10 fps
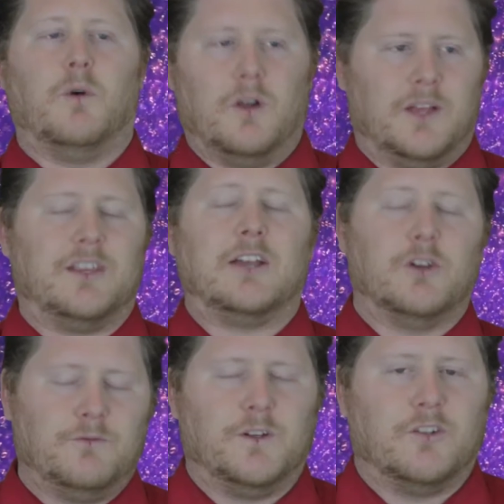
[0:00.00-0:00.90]
more or less I
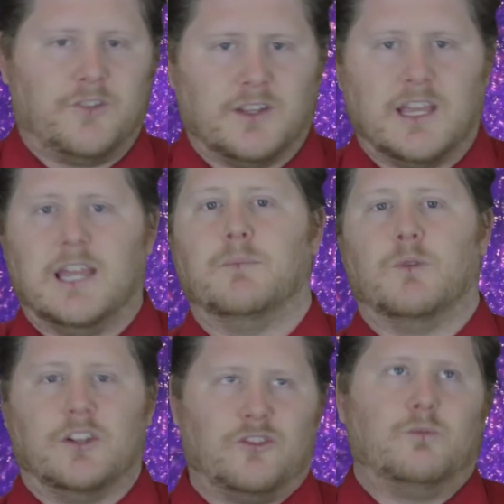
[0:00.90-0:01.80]
couldn't finish the game,
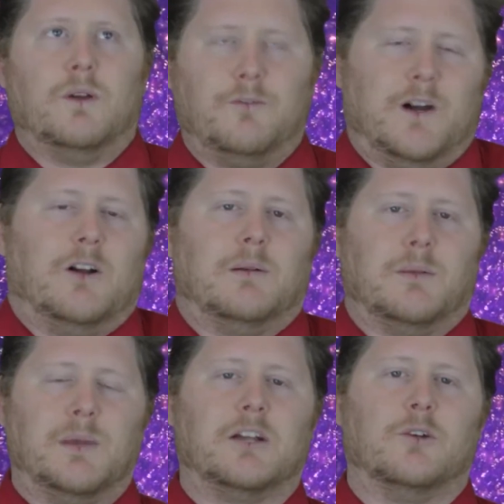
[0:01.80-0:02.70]
which, with Fire
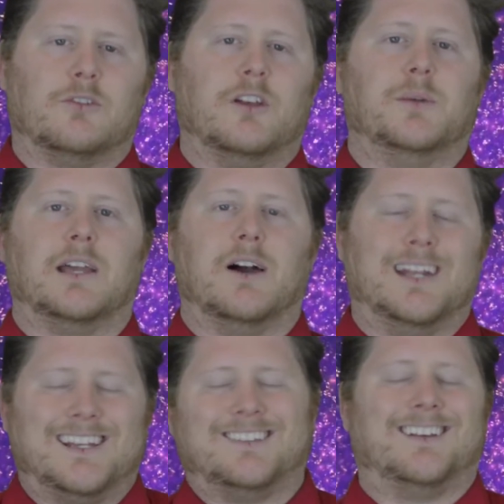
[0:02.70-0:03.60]
Emblem Echoes coming out,
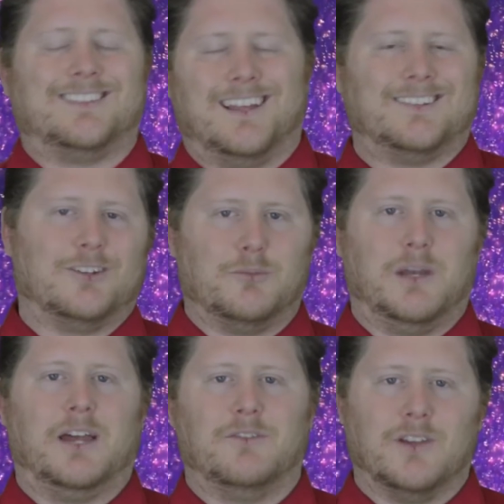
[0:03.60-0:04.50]
I guess that's not such a
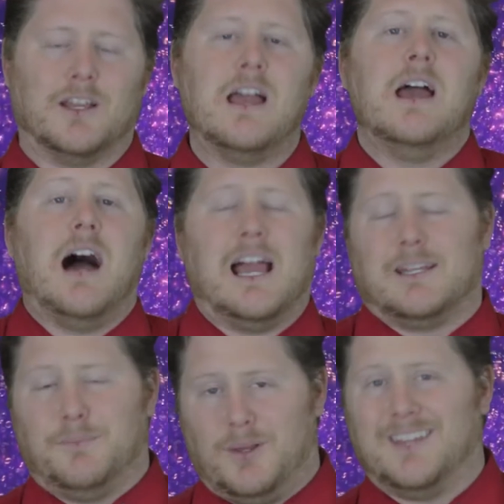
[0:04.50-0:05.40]
bad thing. I
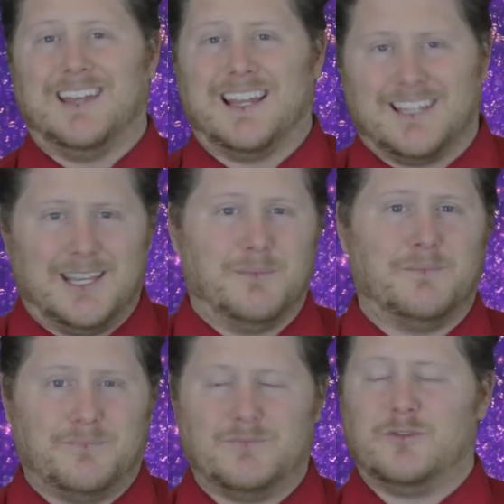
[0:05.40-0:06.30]
can play that game
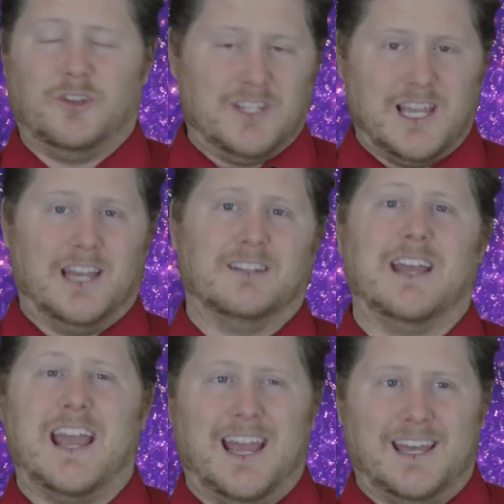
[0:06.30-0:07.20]
to the end,
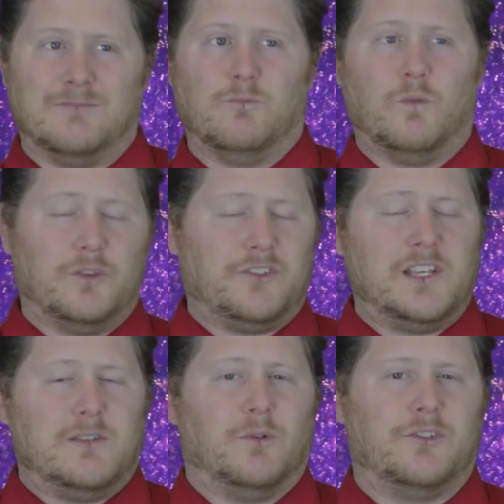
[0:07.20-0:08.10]
and we'll
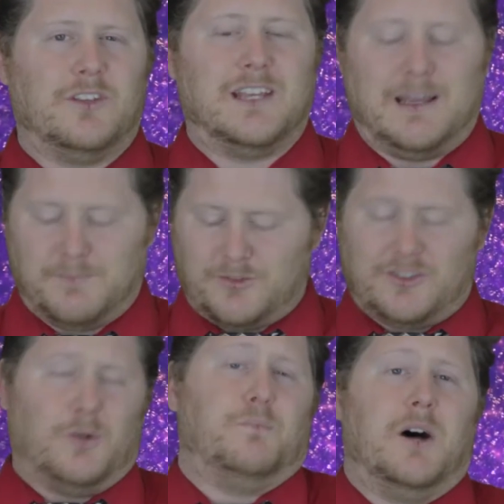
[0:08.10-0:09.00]
see. I'm
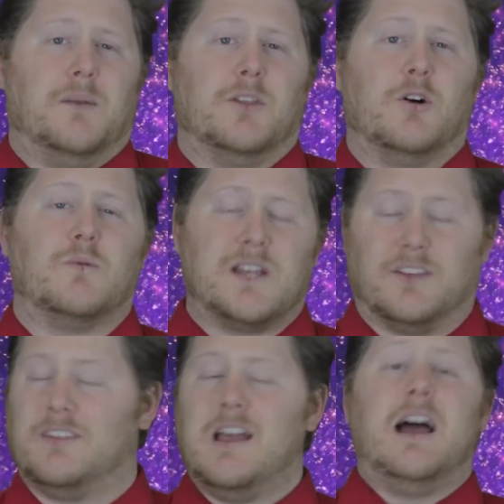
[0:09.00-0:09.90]
still bummed, though,
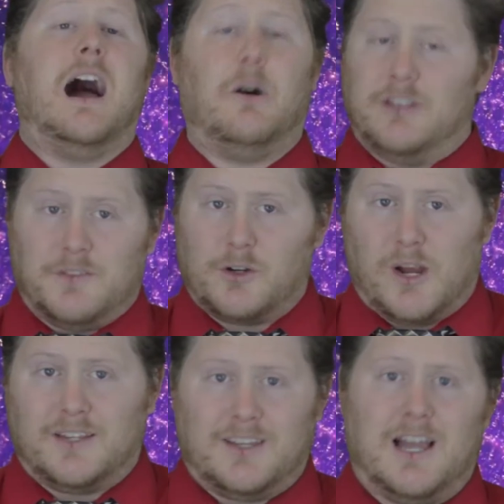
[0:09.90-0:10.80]
because I was having a
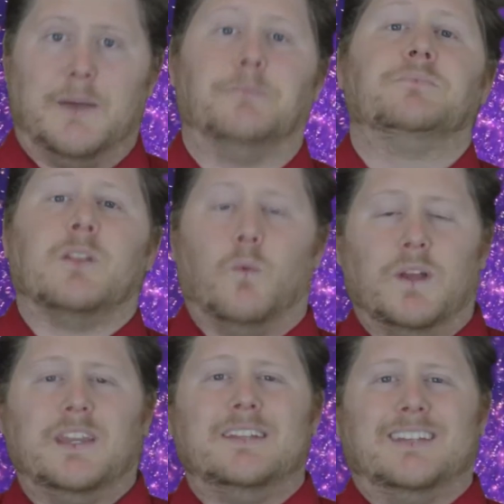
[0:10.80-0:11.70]
great time.
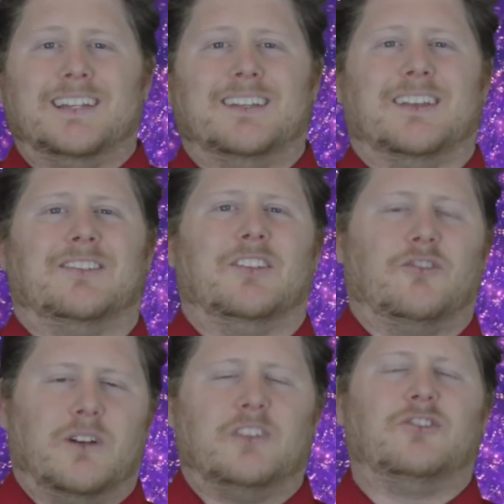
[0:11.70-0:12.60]
What they did in this is,
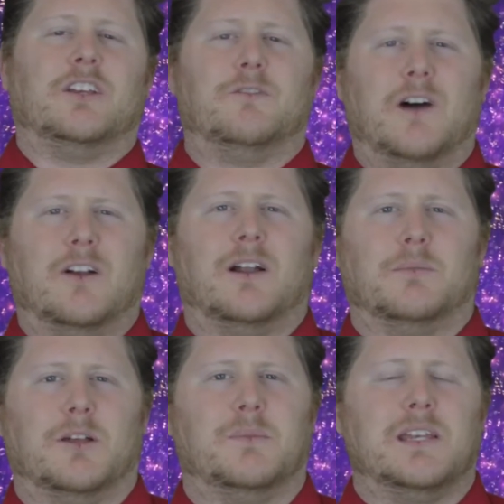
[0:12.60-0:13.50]
traditionally, Fire Emblem